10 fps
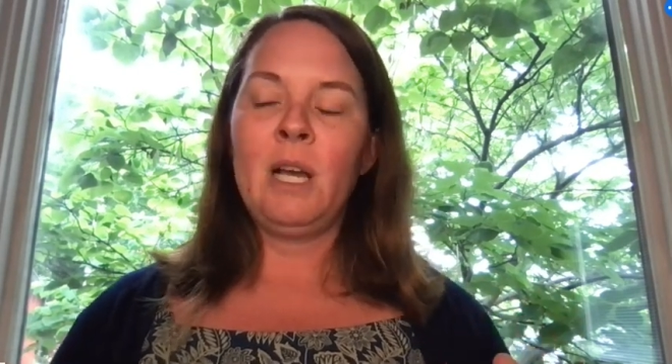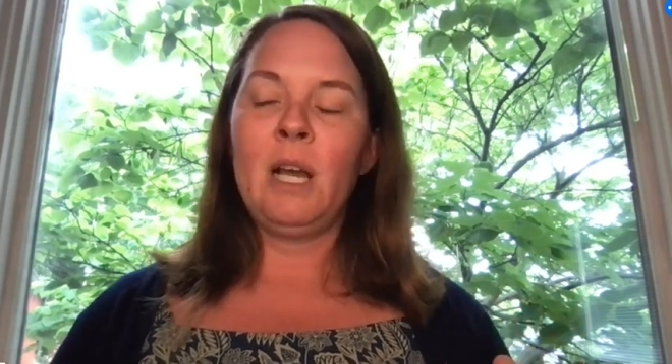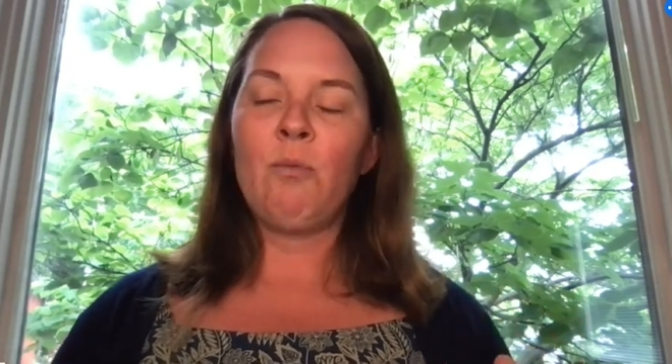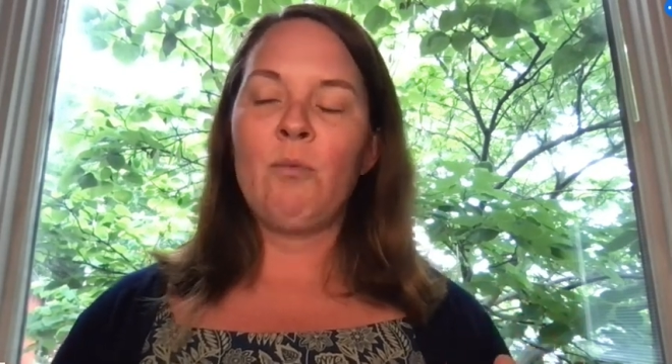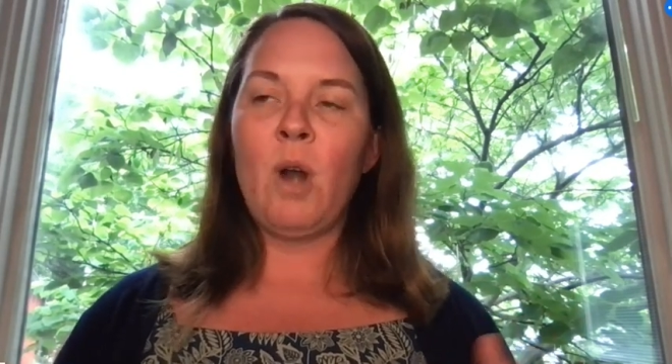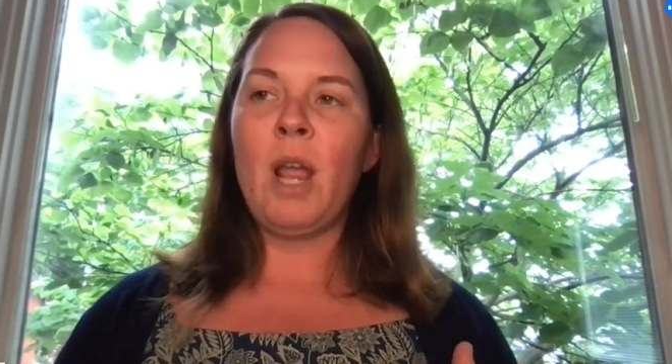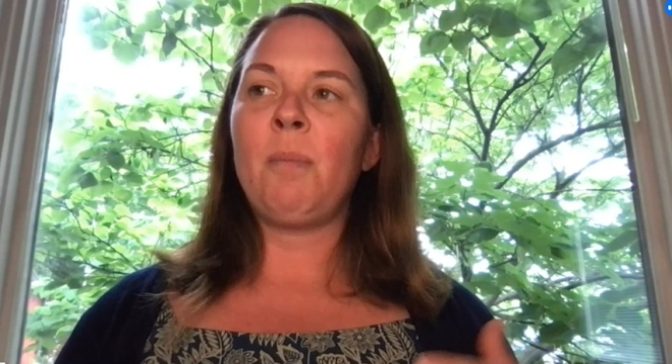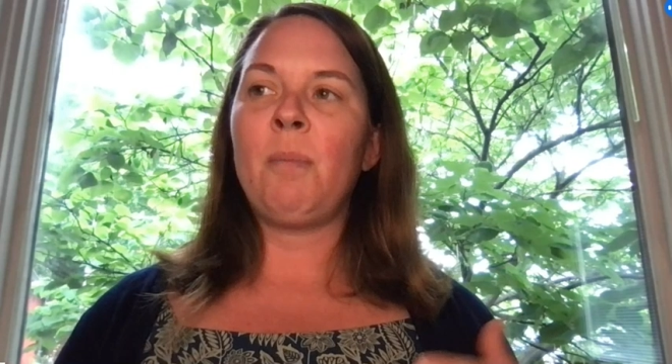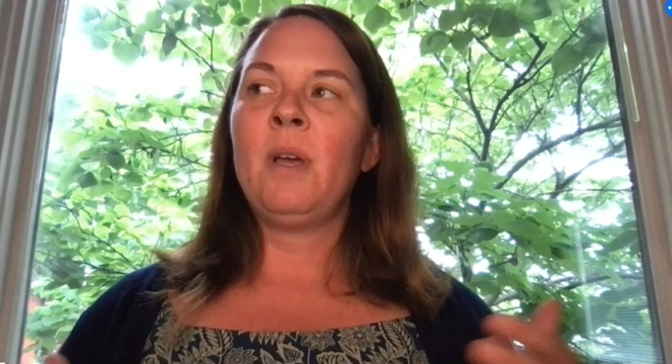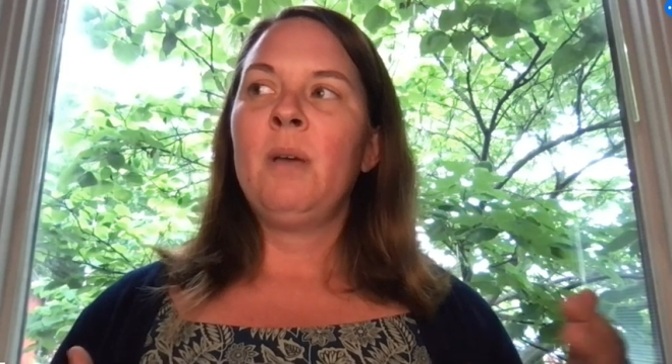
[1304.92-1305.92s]
uh,
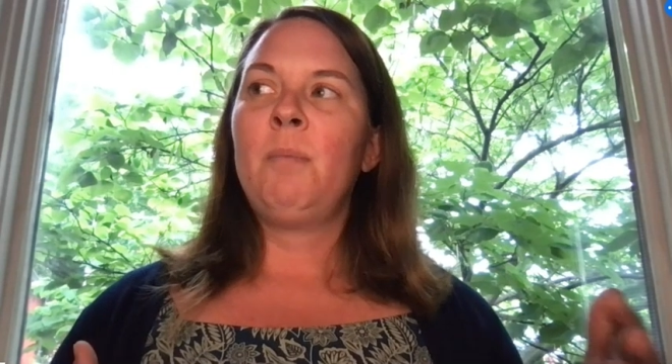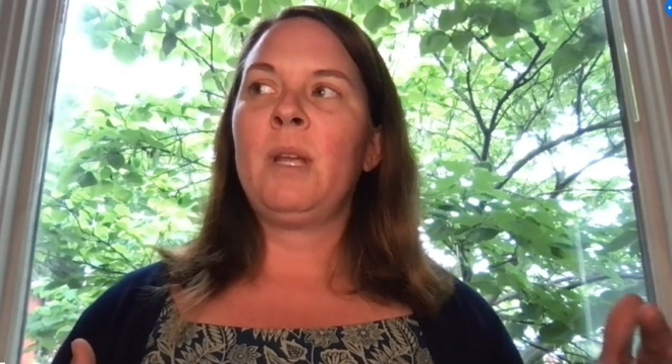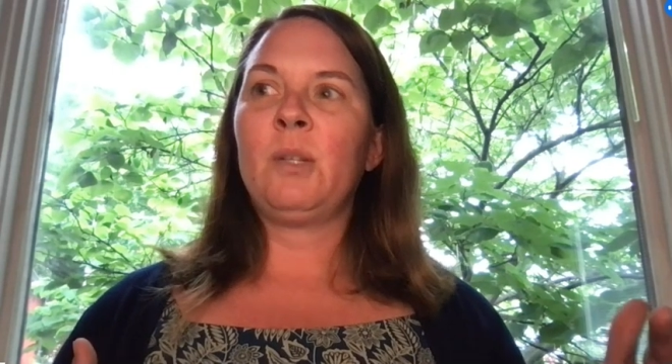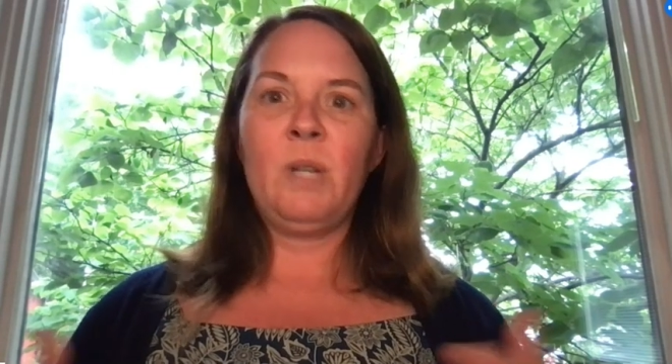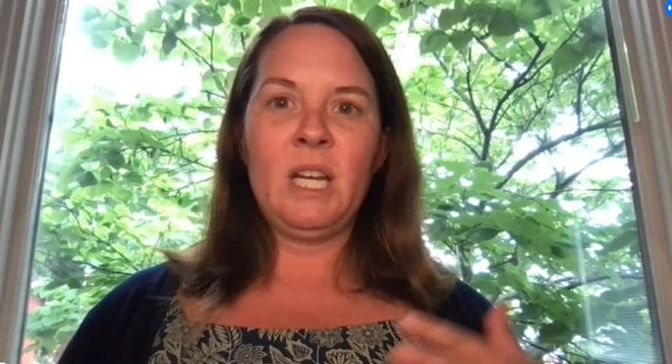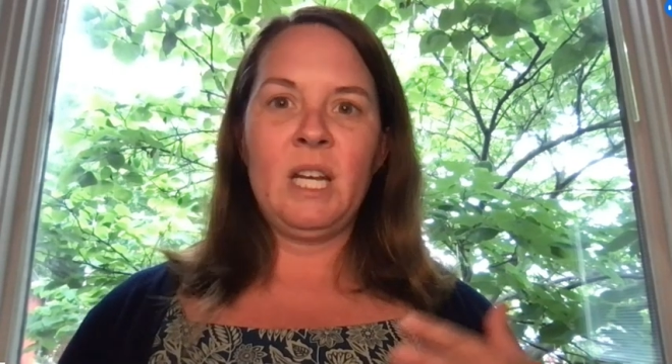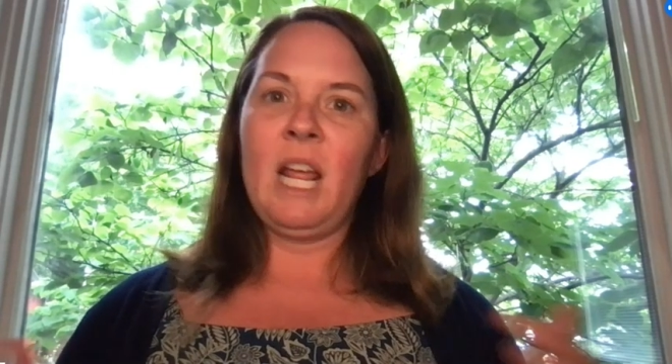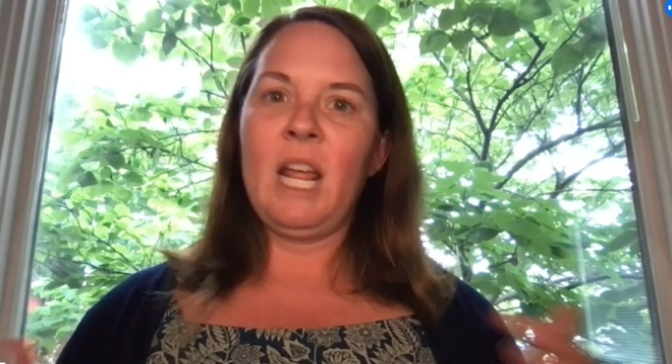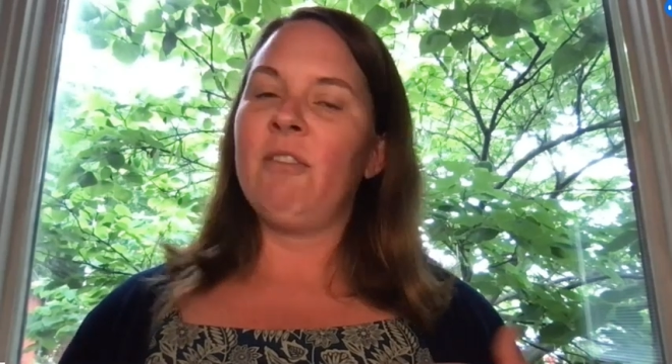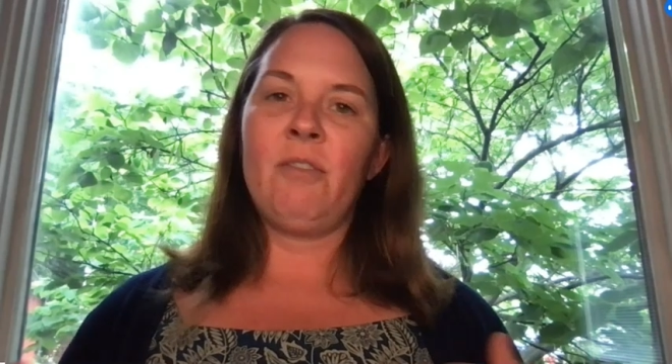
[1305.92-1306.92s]
ripe because we didn't
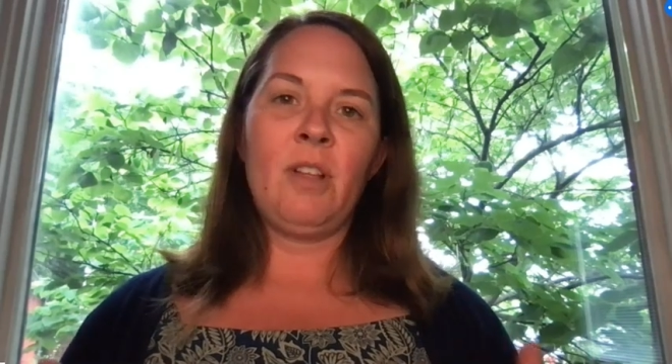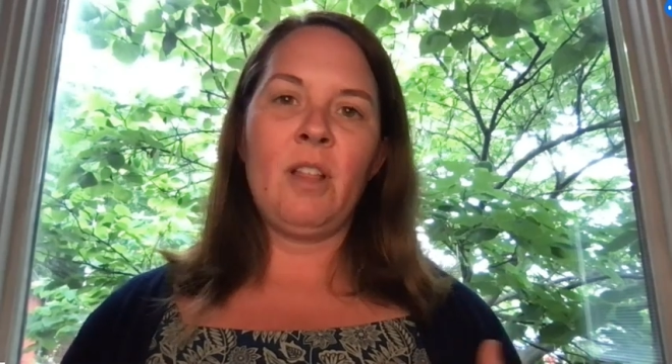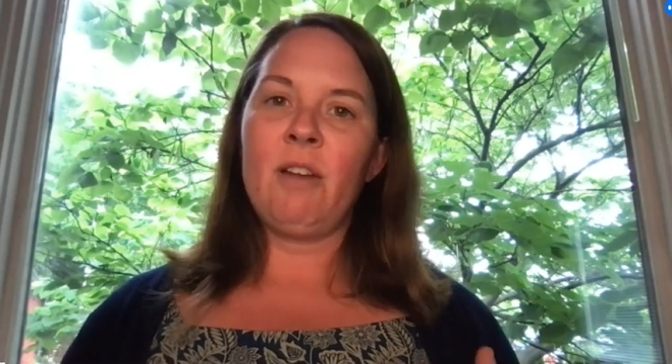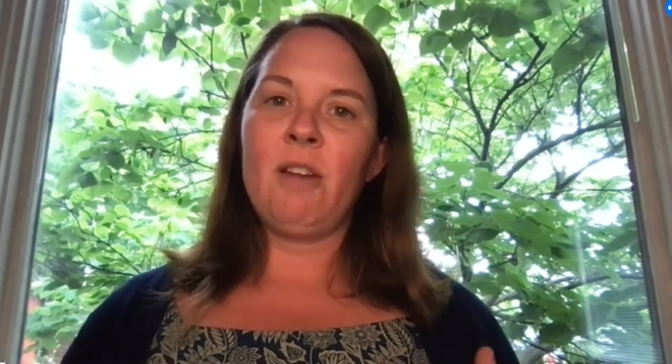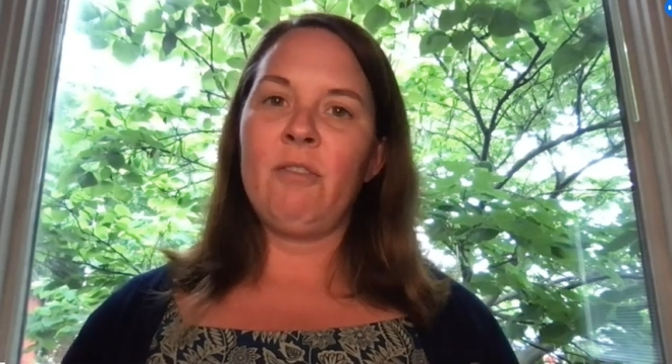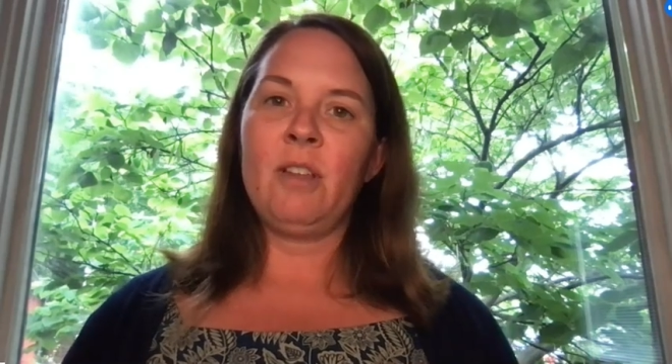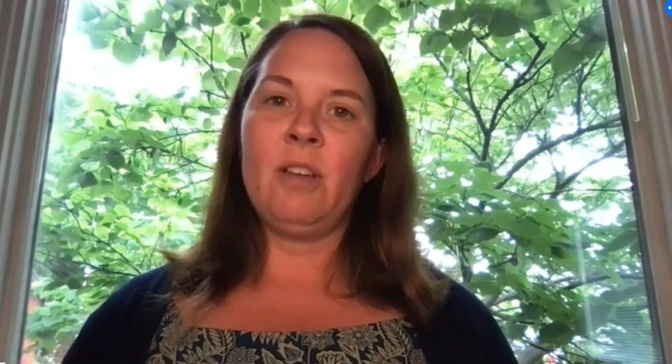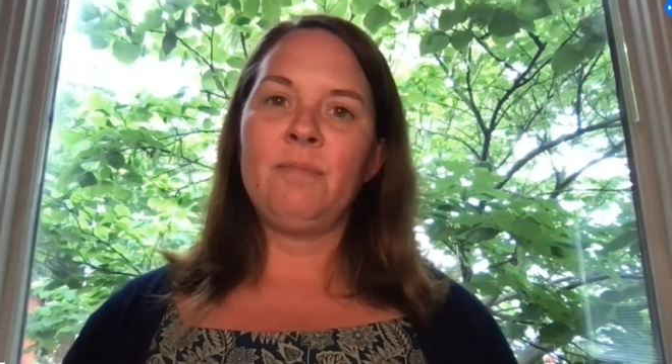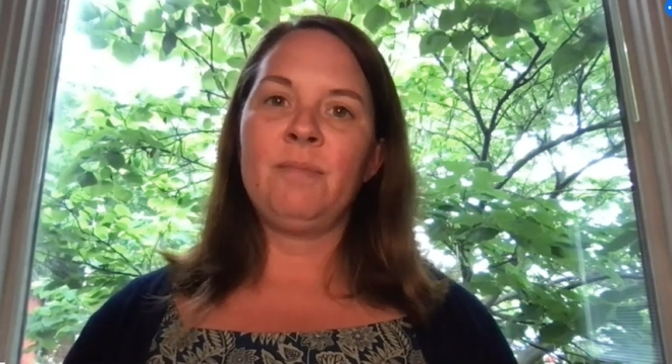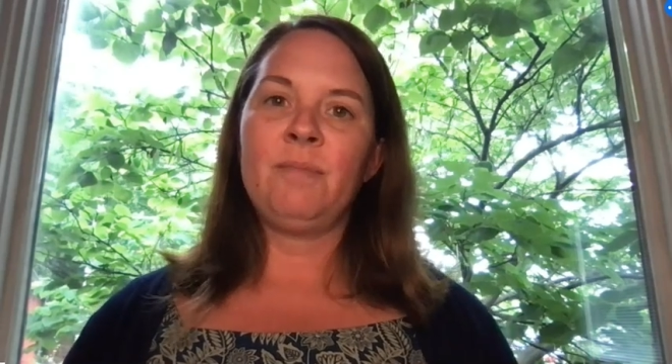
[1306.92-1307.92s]
have a lot of
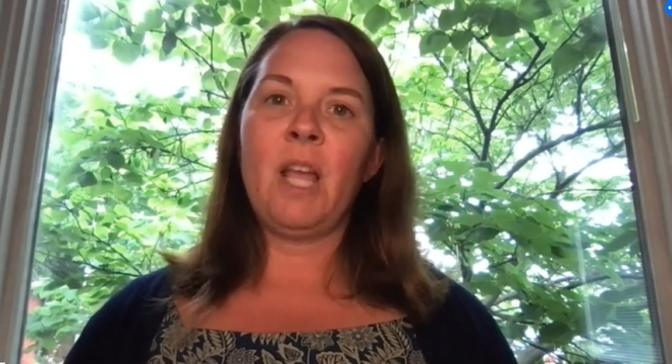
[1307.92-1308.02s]
the